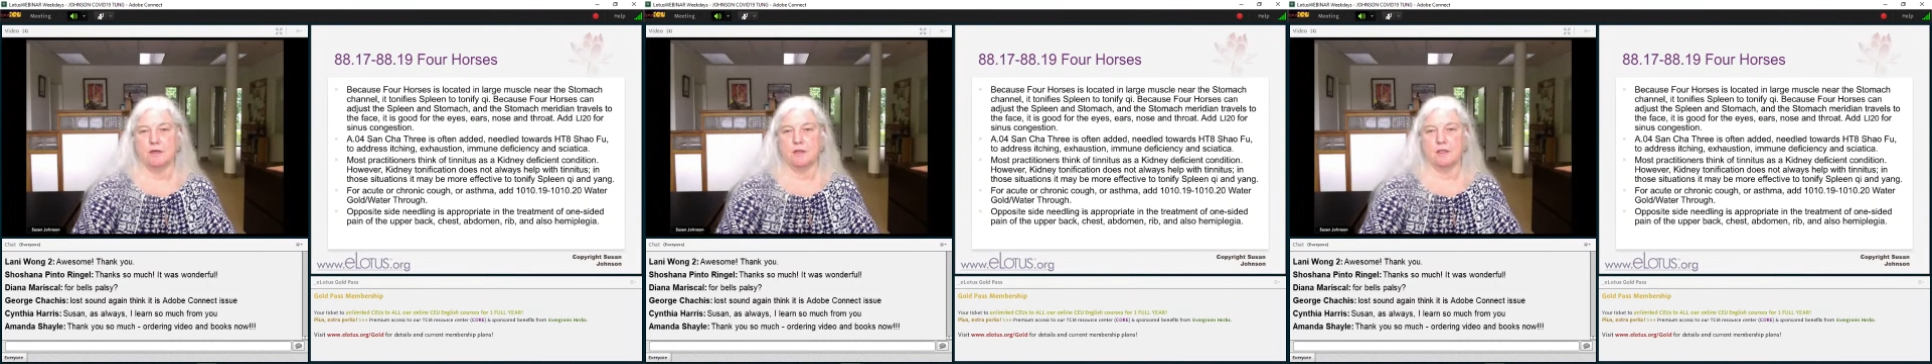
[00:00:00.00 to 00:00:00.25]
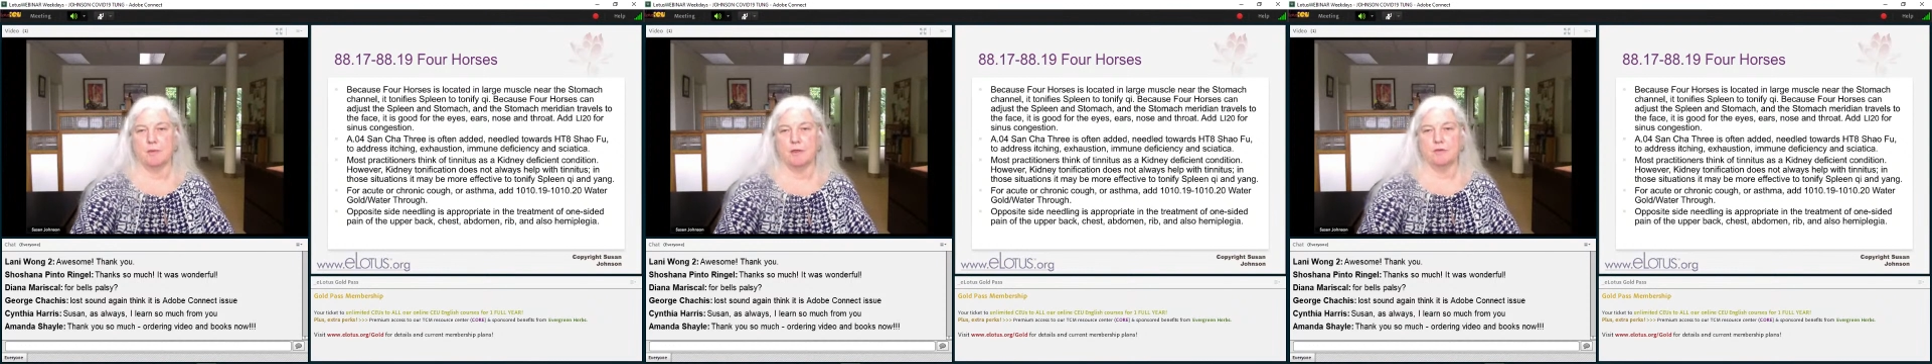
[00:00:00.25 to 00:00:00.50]

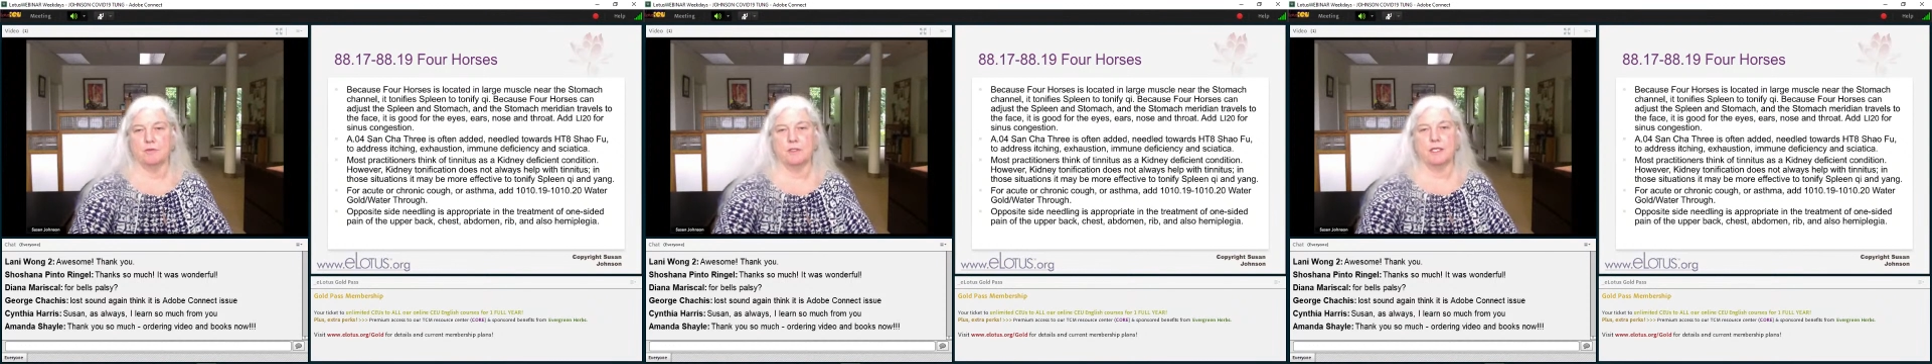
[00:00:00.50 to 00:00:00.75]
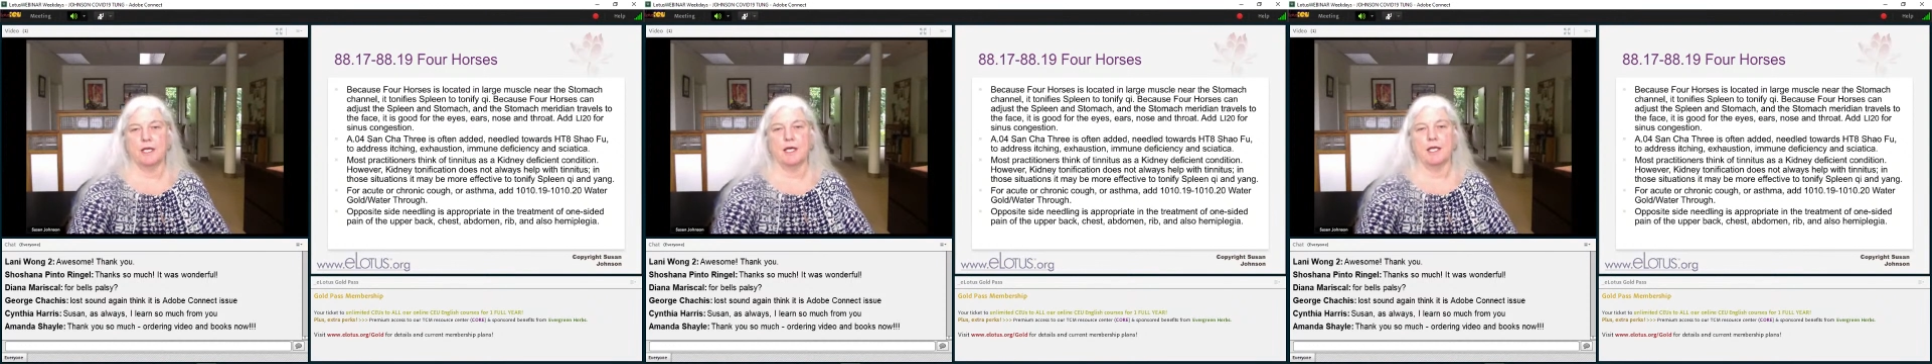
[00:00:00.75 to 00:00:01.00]
talking about doing
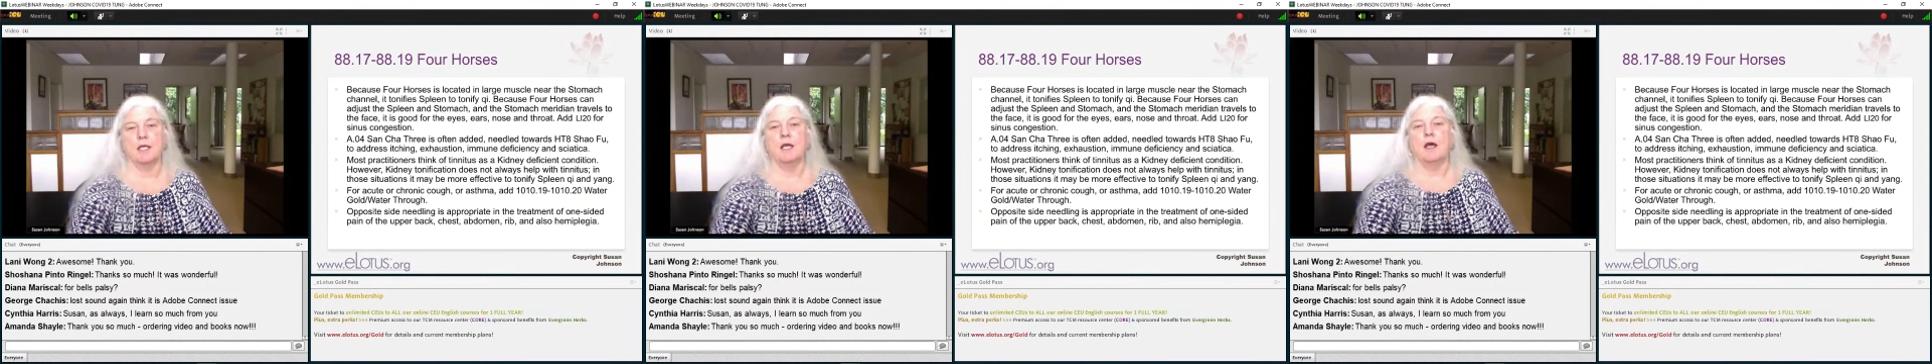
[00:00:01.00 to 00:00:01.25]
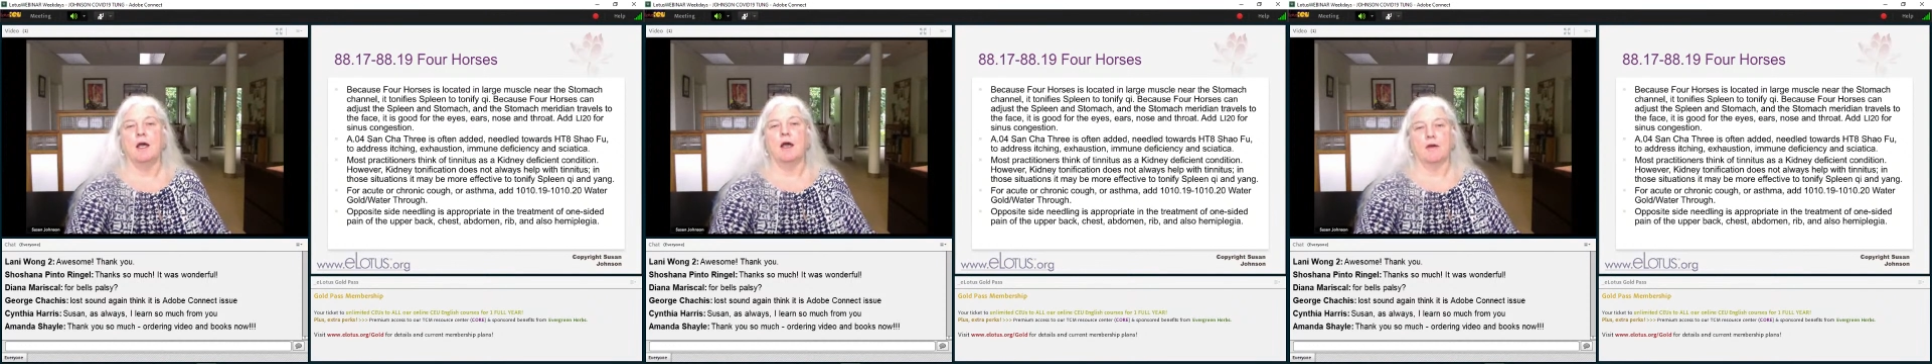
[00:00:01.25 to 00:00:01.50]
that.
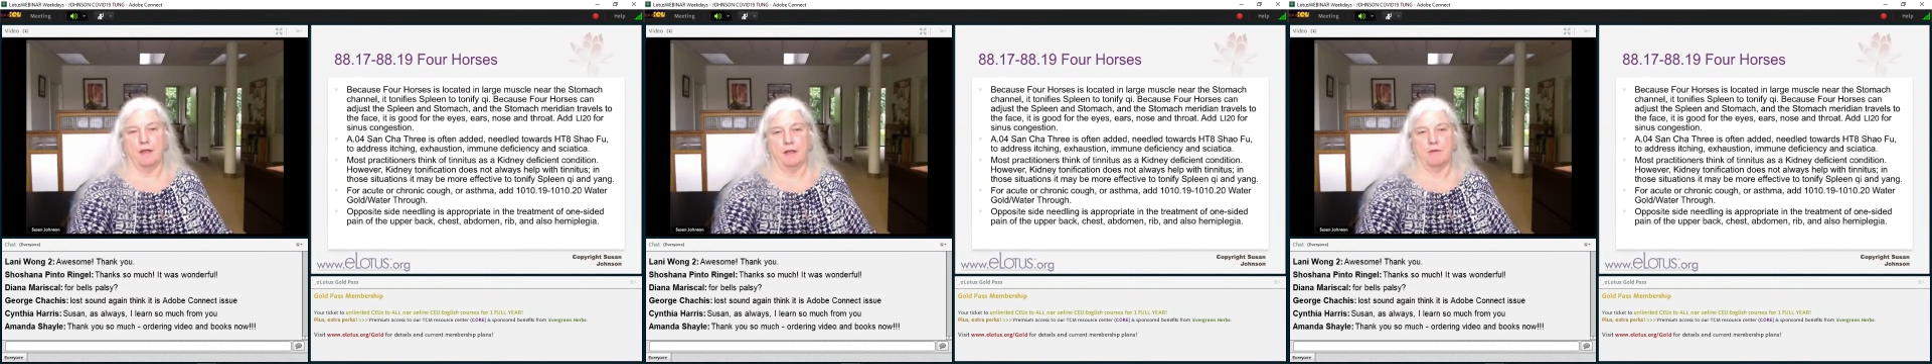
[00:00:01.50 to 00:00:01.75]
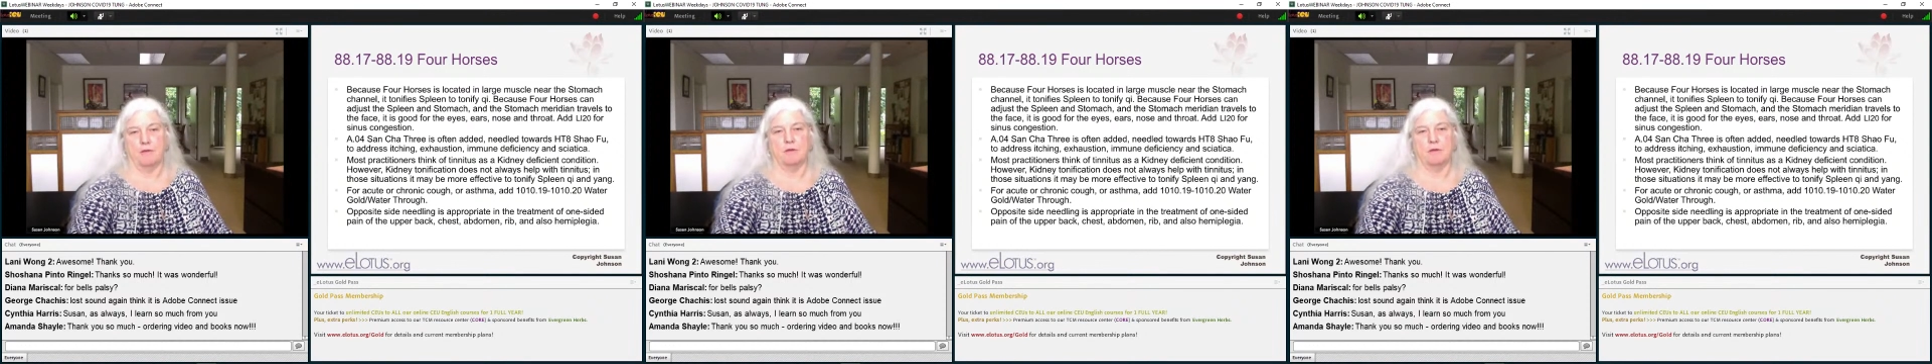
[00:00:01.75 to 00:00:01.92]
All right,